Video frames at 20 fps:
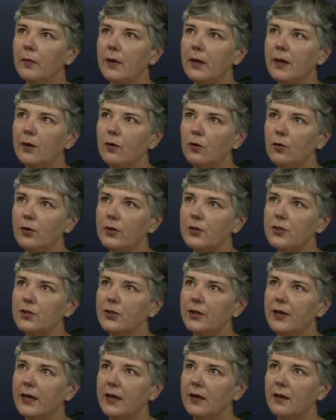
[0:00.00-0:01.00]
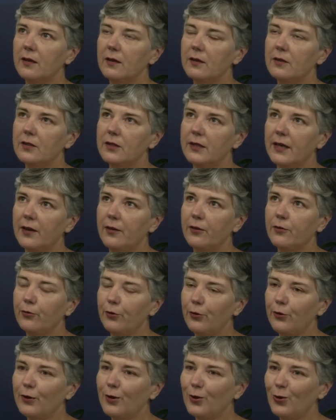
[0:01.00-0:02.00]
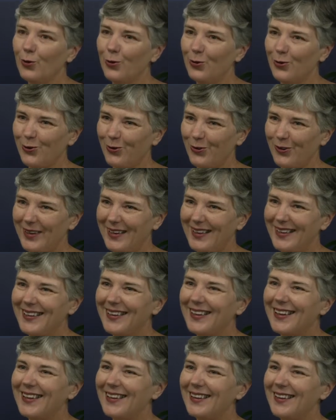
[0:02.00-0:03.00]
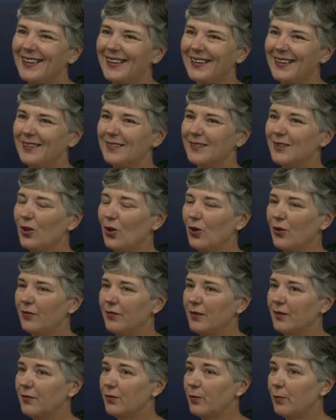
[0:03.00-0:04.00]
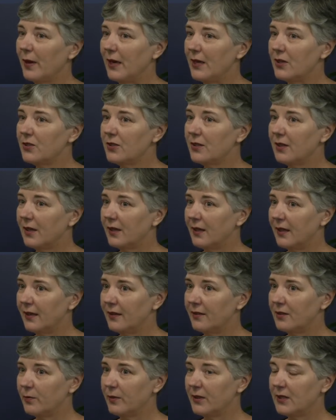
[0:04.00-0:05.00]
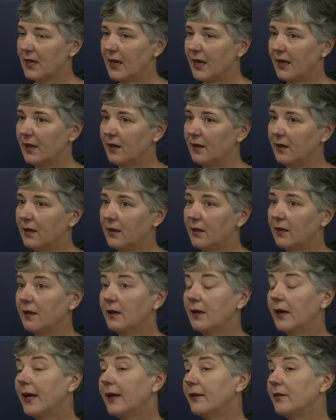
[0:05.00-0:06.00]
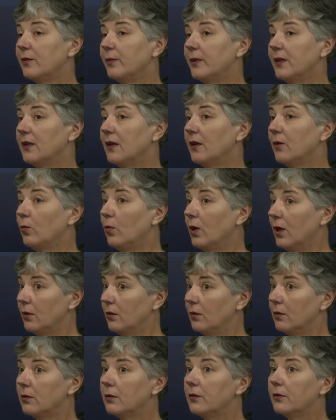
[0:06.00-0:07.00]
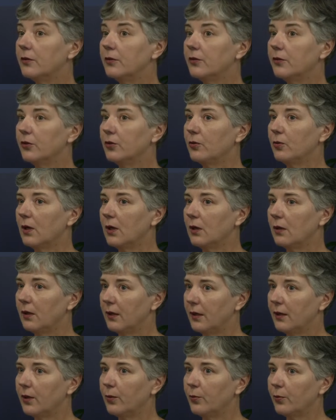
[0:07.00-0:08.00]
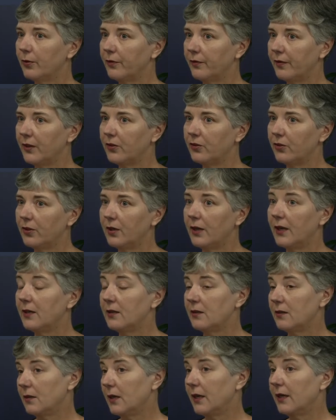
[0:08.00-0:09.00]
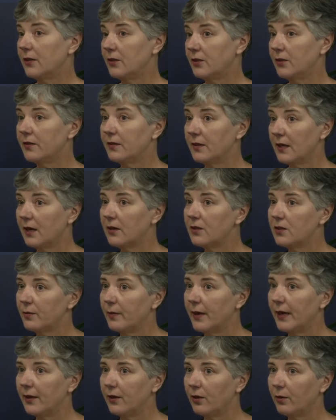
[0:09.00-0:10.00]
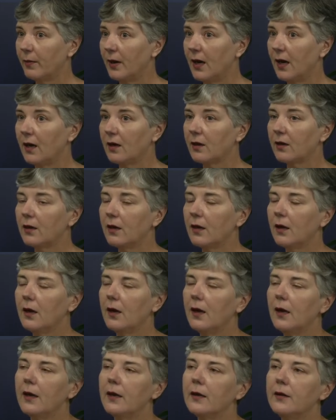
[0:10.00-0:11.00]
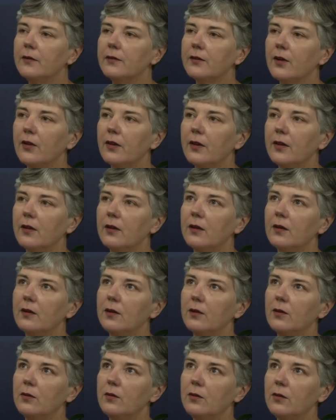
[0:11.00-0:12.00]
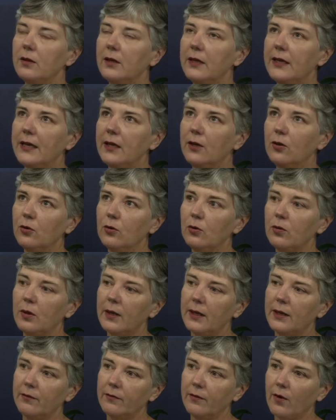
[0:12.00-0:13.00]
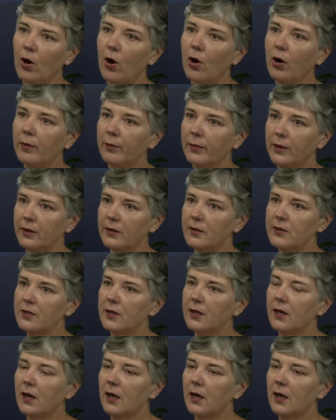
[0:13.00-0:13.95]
In order to get through the law degree, there's a lot of information that needs to be taken in, and it has to be done well to do well in the profession and to start to make your mark. So the legal environment,